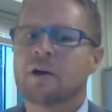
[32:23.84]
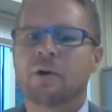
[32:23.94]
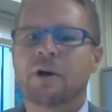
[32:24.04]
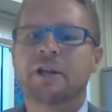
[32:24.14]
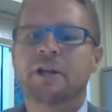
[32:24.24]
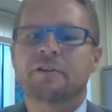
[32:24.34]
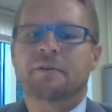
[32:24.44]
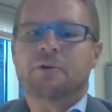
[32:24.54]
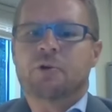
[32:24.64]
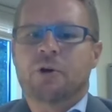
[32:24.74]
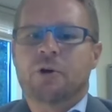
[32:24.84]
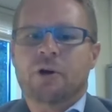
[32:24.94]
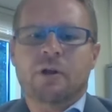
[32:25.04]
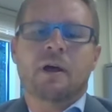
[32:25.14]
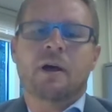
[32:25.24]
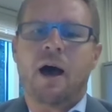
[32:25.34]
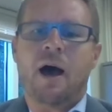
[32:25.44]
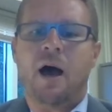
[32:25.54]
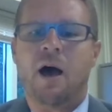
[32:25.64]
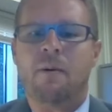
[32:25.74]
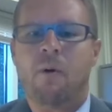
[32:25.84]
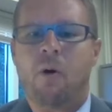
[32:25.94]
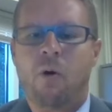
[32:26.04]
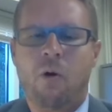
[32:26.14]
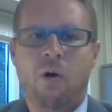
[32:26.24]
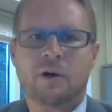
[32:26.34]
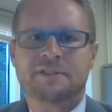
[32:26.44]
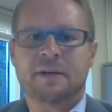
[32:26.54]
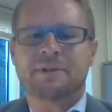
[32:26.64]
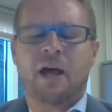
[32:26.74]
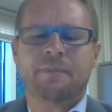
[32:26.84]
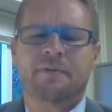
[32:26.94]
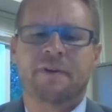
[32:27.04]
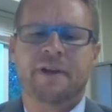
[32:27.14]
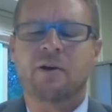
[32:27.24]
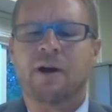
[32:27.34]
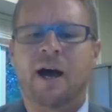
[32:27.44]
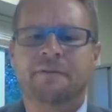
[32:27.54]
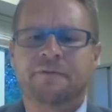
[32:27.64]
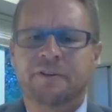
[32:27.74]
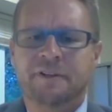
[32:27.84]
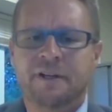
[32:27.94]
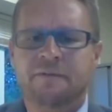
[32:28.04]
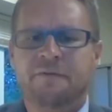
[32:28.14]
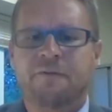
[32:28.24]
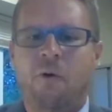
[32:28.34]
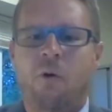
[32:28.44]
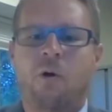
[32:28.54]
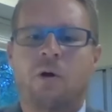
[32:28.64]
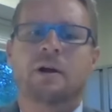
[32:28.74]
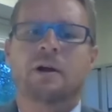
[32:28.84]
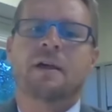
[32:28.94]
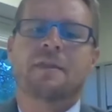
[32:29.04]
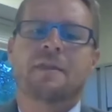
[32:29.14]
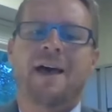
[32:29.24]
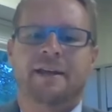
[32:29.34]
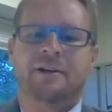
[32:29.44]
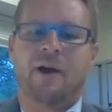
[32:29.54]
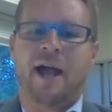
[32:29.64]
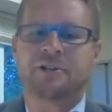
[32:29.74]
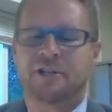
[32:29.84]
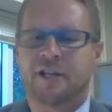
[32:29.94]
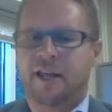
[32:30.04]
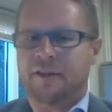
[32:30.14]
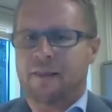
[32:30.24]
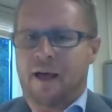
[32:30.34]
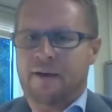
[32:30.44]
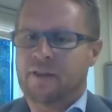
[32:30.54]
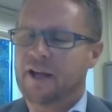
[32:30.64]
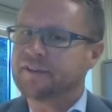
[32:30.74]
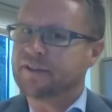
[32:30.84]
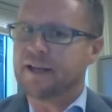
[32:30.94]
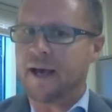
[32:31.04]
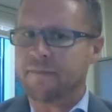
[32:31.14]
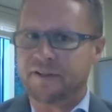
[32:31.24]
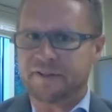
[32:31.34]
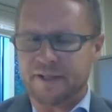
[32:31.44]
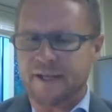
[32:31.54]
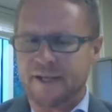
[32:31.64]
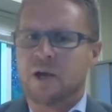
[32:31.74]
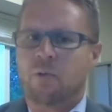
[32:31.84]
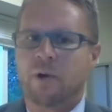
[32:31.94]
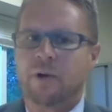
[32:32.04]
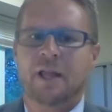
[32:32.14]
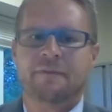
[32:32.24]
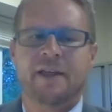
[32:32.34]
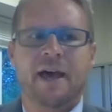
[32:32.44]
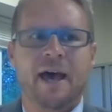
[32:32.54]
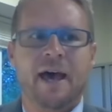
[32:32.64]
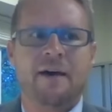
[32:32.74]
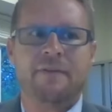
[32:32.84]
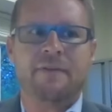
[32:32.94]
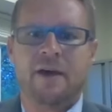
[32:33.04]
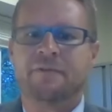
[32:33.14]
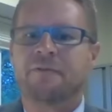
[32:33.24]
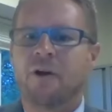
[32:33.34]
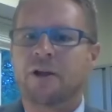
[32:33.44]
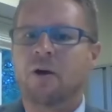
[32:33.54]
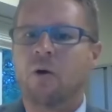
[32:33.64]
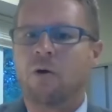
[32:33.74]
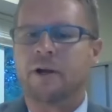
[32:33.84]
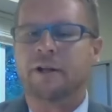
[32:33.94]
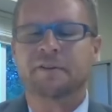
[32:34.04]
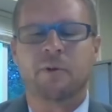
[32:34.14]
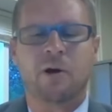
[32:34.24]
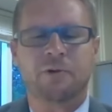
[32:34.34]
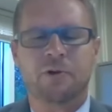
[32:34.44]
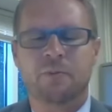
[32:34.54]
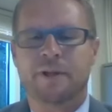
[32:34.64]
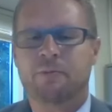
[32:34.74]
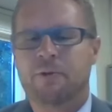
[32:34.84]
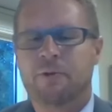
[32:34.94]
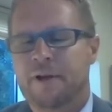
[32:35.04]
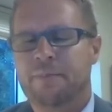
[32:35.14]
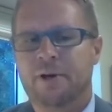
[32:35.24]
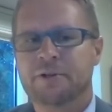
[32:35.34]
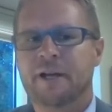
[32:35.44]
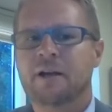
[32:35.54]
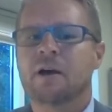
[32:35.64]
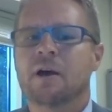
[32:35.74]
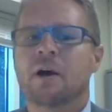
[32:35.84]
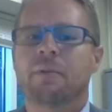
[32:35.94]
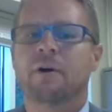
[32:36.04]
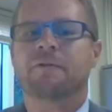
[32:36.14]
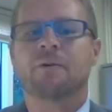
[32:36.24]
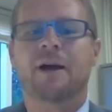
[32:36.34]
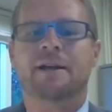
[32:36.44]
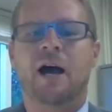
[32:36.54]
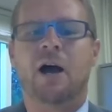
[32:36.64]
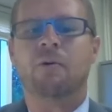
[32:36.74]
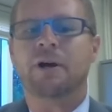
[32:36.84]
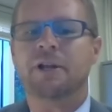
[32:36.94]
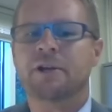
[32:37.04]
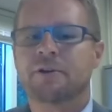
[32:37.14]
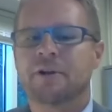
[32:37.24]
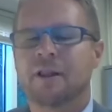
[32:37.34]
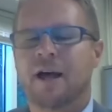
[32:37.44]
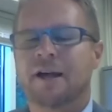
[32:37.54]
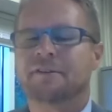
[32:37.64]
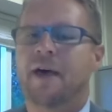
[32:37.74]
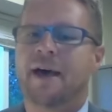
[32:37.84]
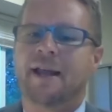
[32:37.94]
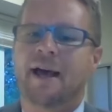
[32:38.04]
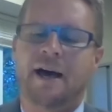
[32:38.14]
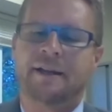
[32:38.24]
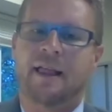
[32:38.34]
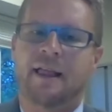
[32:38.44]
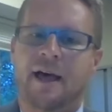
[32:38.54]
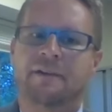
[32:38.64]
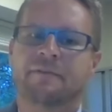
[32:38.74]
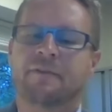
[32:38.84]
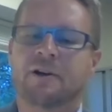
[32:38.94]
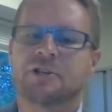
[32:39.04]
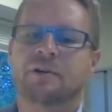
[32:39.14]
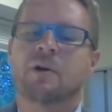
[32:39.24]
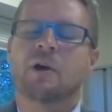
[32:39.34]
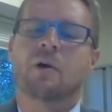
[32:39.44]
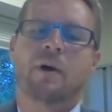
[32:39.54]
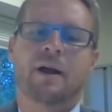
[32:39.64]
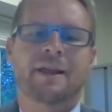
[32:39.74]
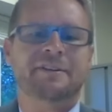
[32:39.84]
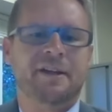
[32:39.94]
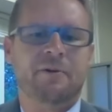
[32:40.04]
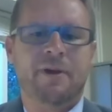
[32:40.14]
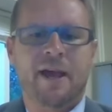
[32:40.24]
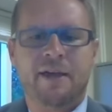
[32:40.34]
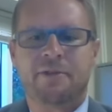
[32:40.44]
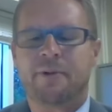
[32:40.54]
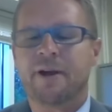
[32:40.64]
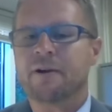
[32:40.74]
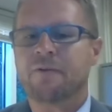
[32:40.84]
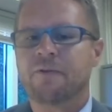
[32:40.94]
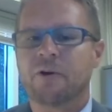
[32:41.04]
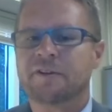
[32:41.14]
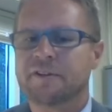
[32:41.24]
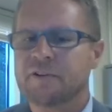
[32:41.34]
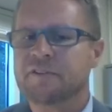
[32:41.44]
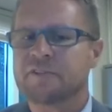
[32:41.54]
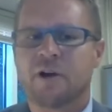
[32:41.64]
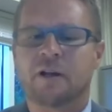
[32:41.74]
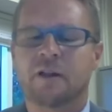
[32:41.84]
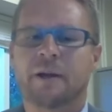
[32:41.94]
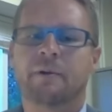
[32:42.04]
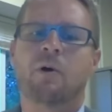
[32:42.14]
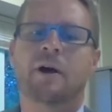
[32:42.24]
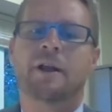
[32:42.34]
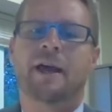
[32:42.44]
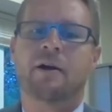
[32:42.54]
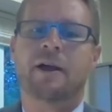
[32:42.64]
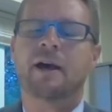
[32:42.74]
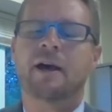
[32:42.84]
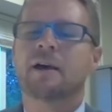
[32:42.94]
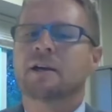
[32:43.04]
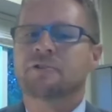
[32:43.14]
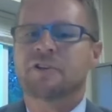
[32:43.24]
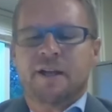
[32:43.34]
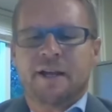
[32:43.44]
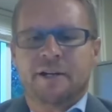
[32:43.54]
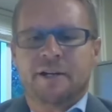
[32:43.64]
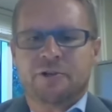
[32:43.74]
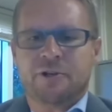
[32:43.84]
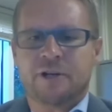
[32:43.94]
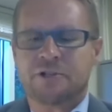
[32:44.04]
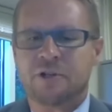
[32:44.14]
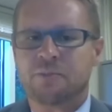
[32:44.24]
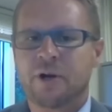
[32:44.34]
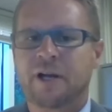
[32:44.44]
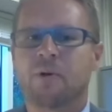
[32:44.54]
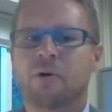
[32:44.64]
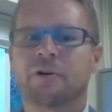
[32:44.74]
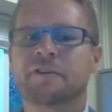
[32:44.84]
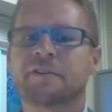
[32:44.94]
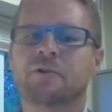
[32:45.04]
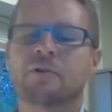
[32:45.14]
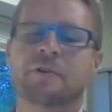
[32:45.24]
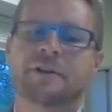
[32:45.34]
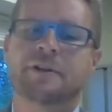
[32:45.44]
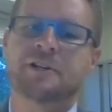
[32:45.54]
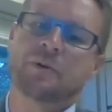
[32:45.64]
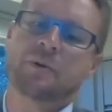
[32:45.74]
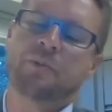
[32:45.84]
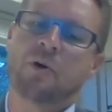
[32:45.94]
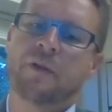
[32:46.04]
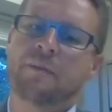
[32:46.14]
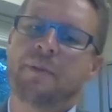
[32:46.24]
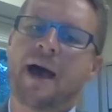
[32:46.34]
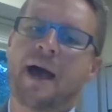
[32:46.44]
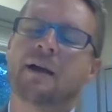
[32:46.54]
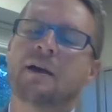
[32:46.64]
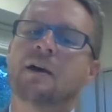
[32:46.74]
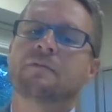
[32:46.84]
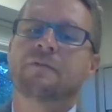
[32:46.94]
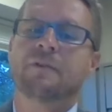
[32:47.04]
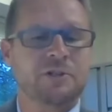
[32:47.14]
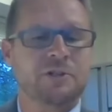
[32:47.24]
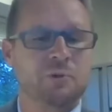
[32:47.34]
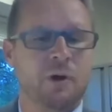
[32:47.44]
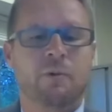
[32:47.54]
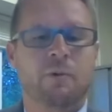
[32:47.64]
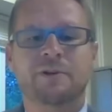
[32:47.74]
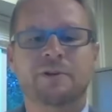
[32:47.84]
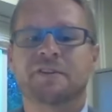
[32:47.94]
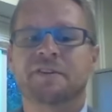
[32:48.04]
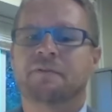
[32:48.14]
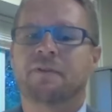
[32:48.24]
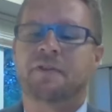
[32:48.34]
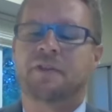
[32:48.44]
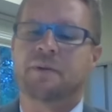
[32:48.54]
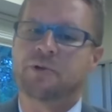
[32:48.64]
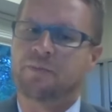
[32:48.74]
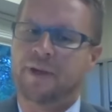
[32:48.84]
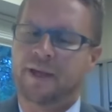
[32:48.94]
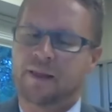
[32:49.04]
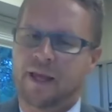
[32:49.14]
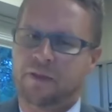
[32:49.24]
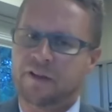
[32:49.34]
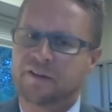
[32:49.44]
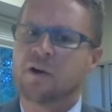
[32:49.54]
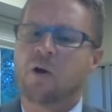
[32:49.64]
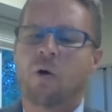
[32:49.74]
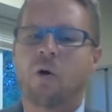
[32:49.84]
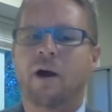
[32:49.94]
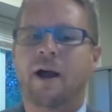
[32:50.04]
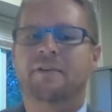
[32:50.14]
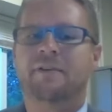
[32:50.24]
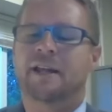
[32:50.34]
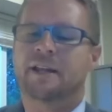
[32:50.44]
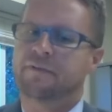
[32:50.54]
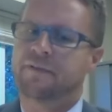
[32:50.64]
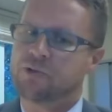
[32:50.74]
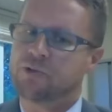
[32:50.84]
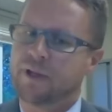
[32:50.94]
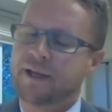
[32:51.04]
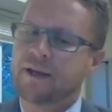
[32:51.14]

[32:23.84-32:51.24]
we're going to use Google um, or some type of video conferencing for that interaction in the live lesson. Obviously, we would love to have them in front of, or in a small group and within a building, but for right now, we're going to utilize that online version where let's say we had three or four students struggling with one area. Just like in a traditional brick and mortar school, the teacher would pull them back. For virtual, we would just invite them to a meet like this or have it individually.